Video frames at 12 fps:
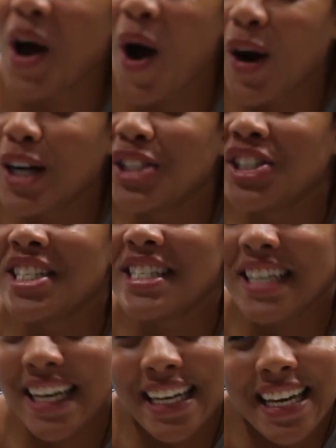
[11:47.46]
an
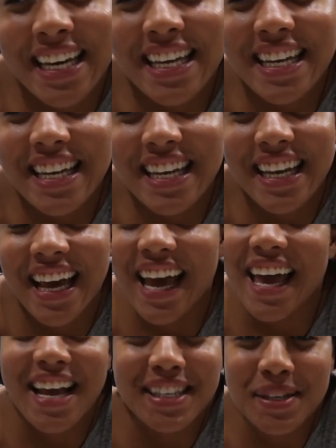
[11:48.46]
Argentinian?
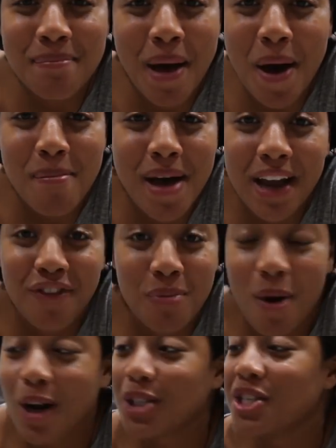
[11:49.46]
It's a Malbec
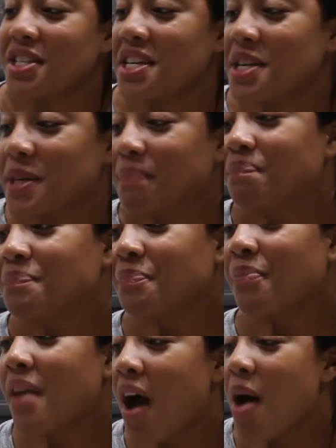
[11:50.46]
from Argentina.
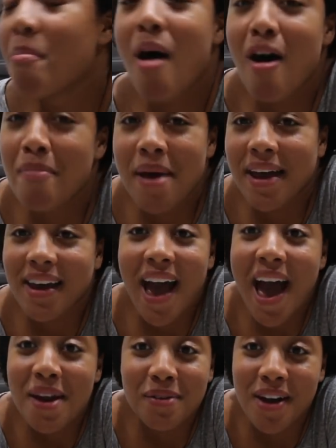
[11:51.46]
A Malbec.
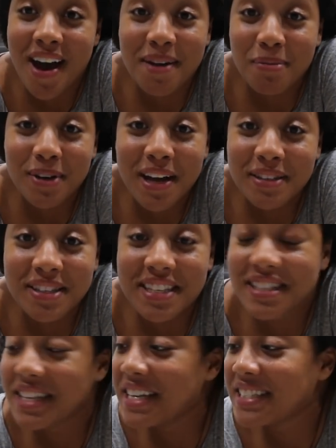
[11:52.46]
I don't know how to pronounce
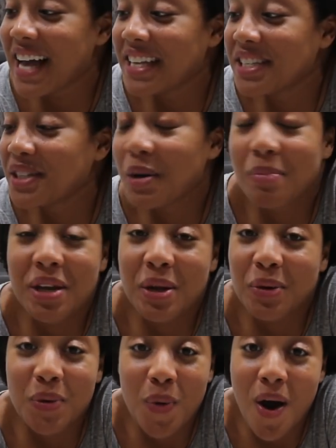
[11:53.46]
these things. I just know
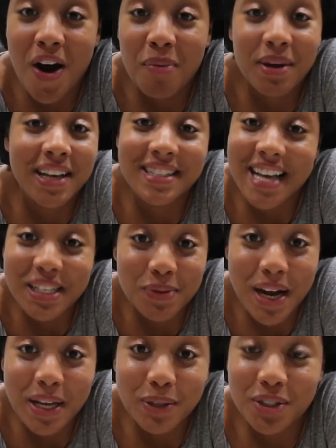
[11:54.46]
Pinot Noir because
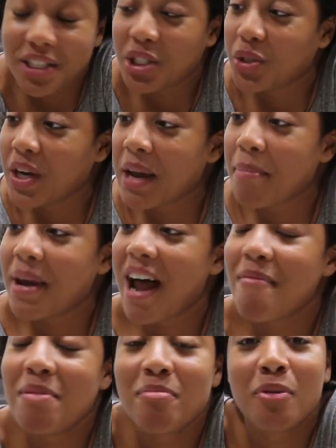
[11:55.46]
that's what I usually drink, but
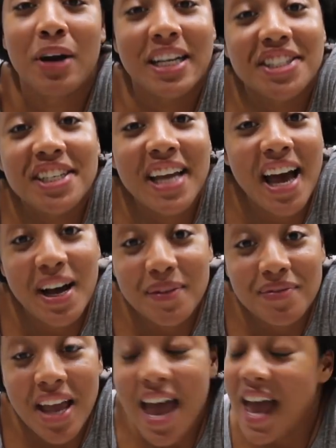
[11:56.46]
I've been branching
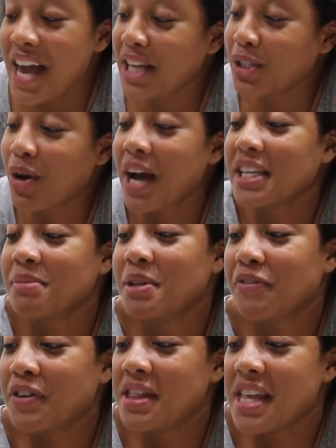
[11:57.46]
out and trying some
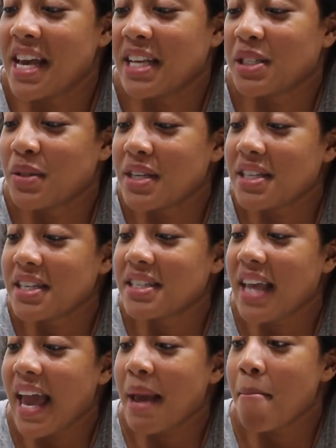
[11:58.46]
different things. So this
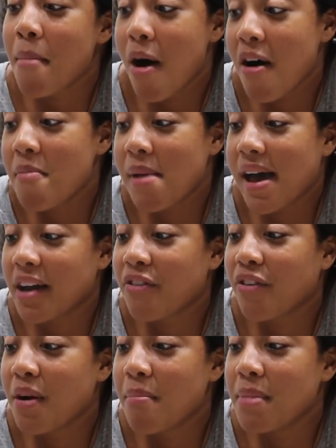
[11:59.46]
is a
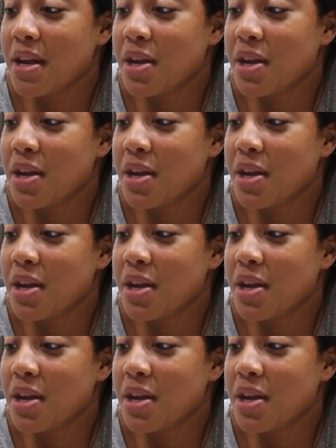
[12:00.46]
Malbec from